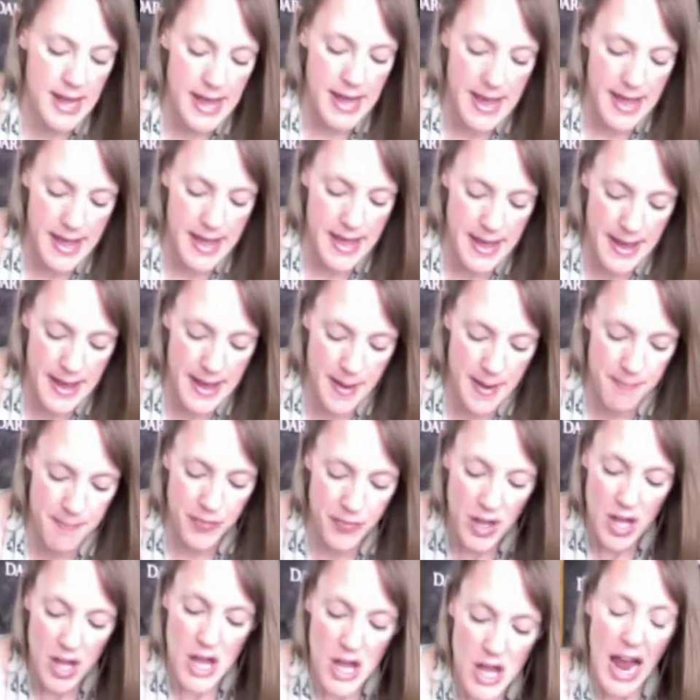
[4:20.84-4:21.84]

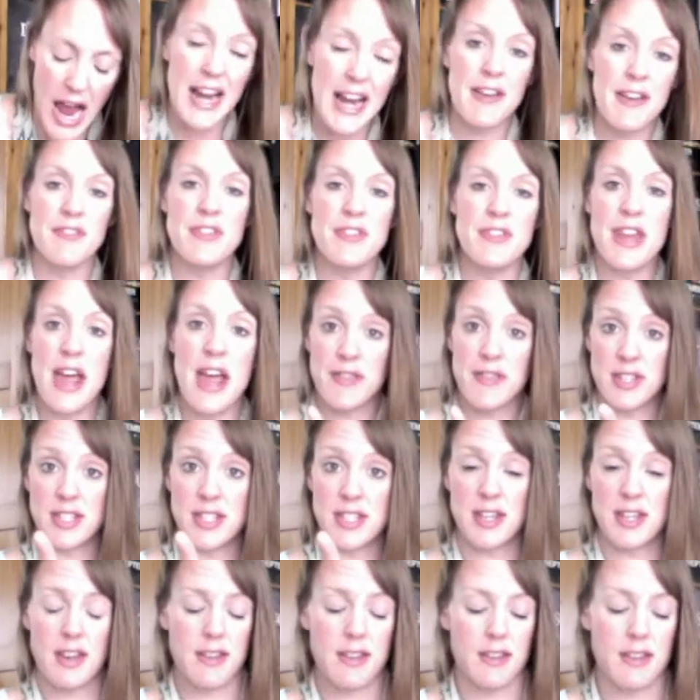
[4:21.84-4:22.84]
And I've never
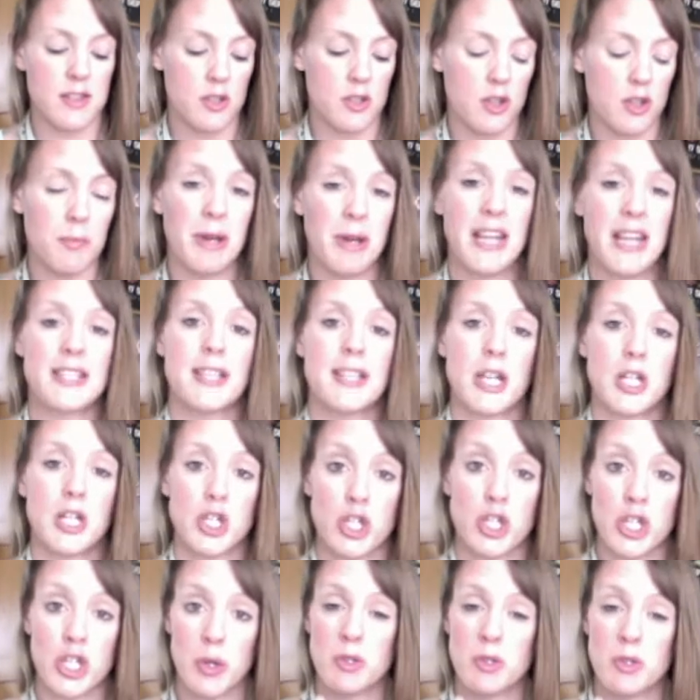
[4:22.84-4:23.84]
seen this on the PlayStation
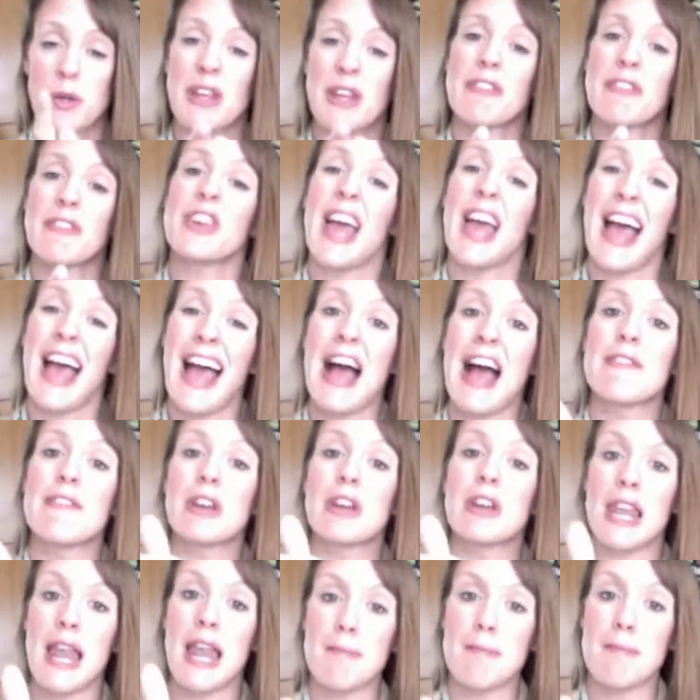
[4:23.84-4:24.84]
2, so if you have,
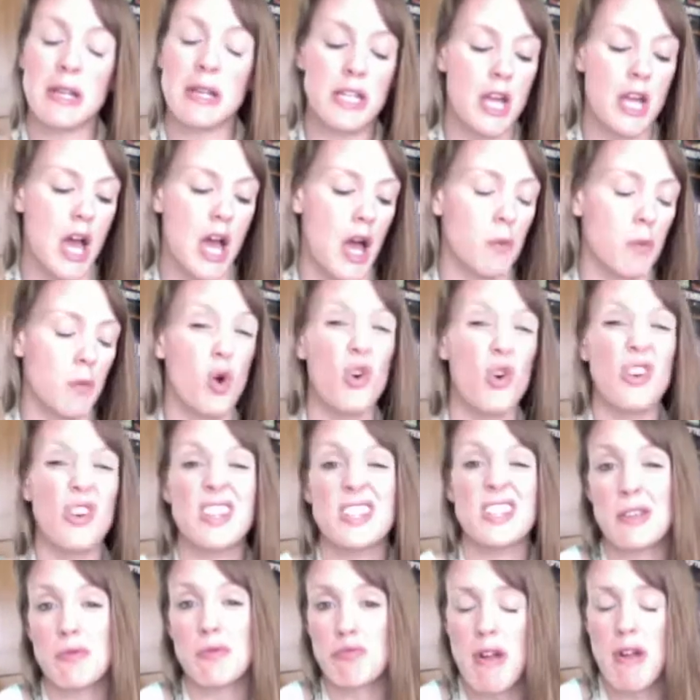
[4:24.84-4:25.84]
let me know. Or is
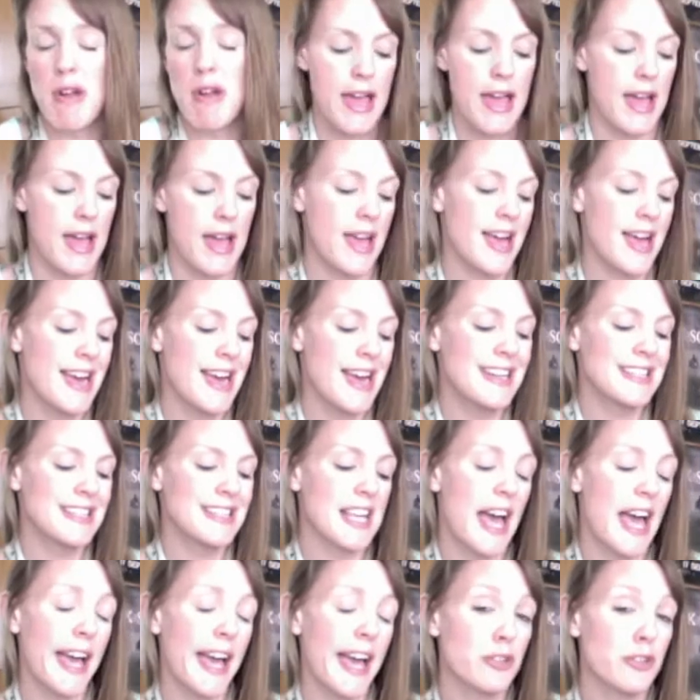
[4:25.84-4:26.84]
it rare?
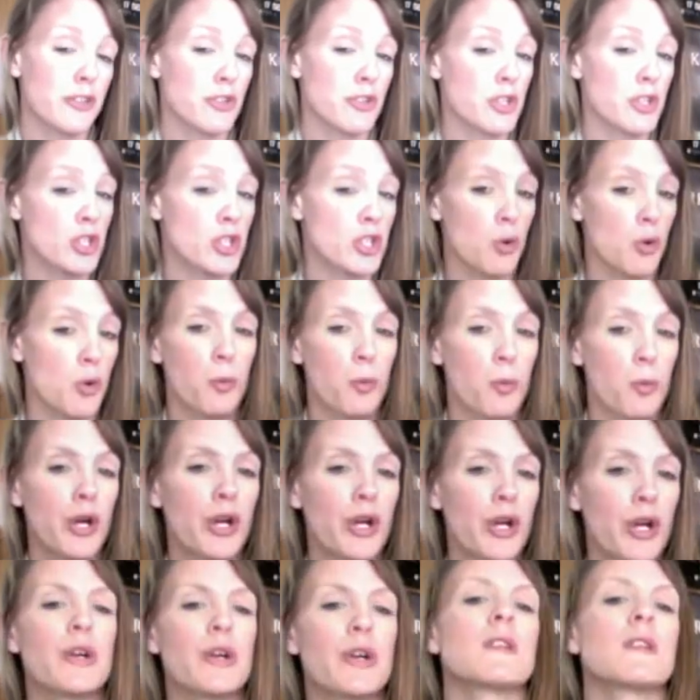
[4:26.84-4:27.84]
Tetris
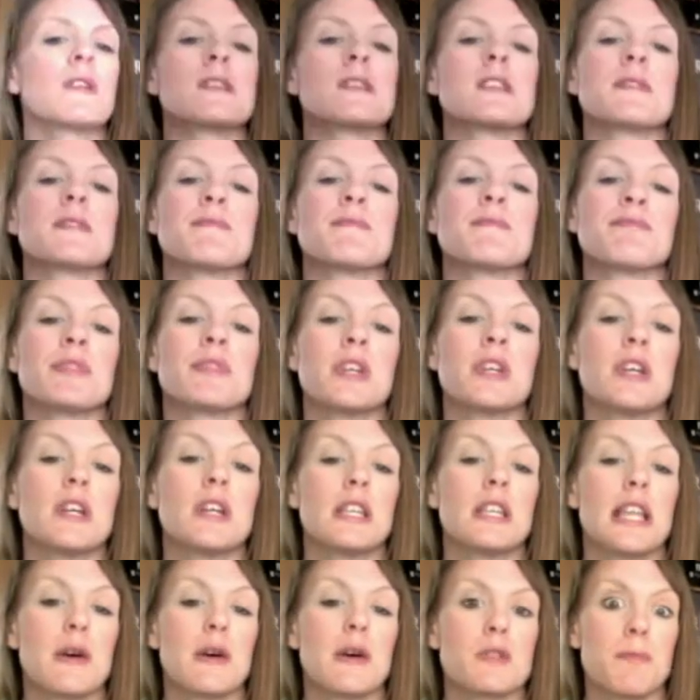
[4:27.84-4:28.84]
Worlds.
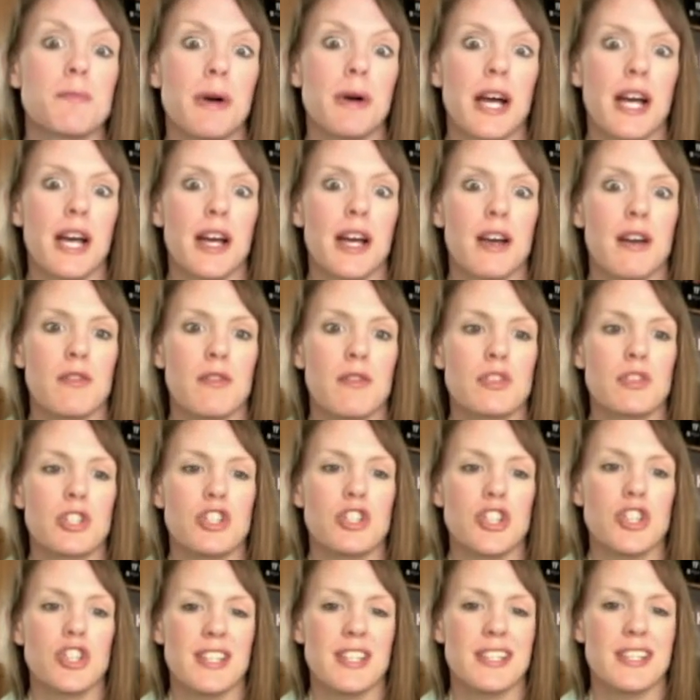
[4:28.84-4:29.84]
That was £1.
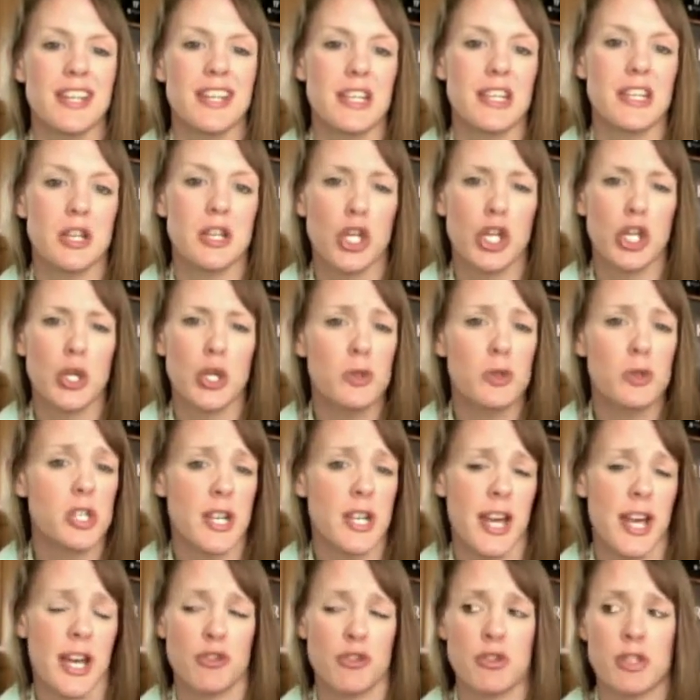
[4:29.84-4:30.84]
Jessie is a huge
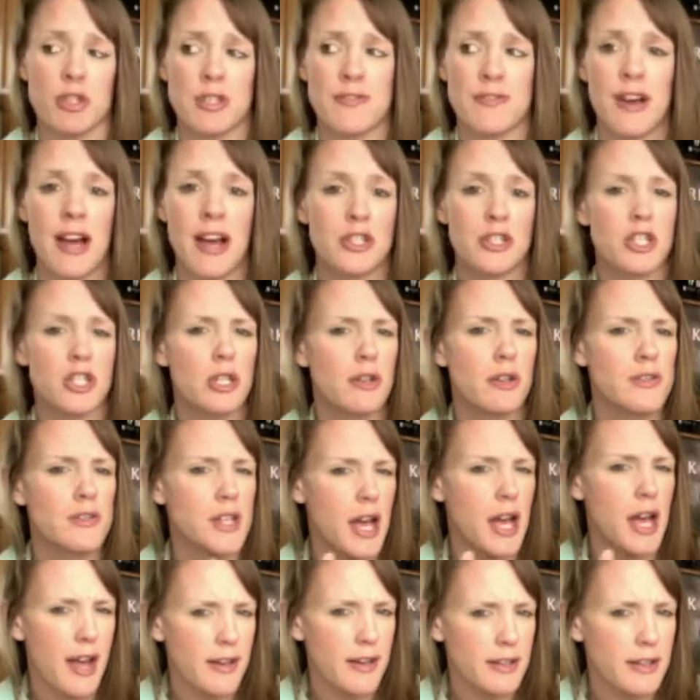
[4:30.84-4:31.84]
Tetris fan. She loves her
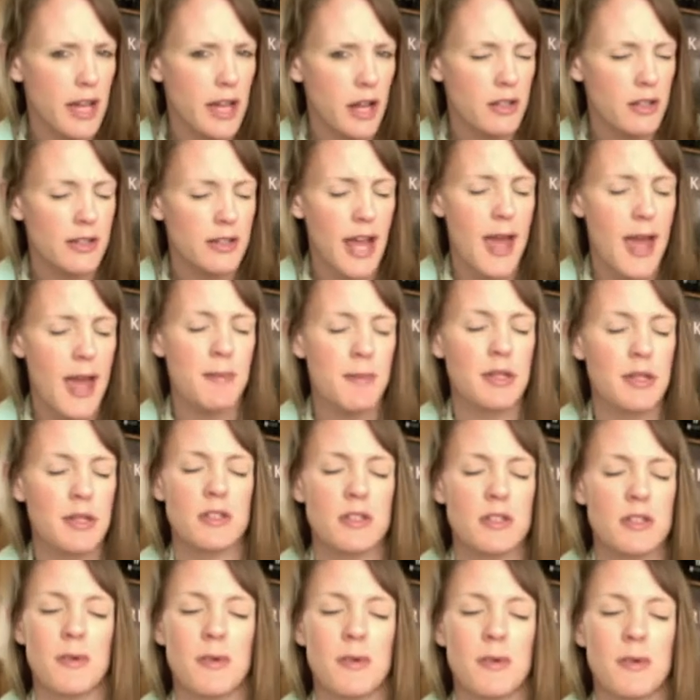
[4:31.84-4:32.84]
handheld gaming,
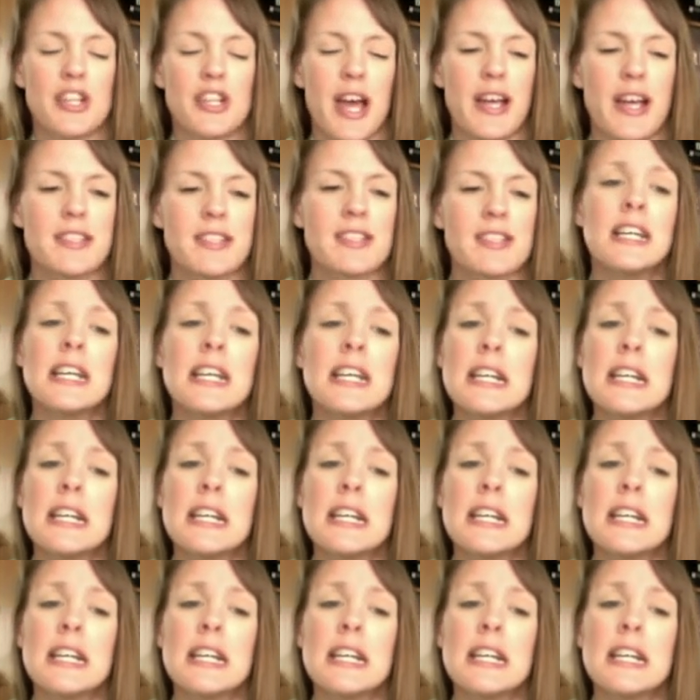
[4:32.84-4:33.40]
does my Jess.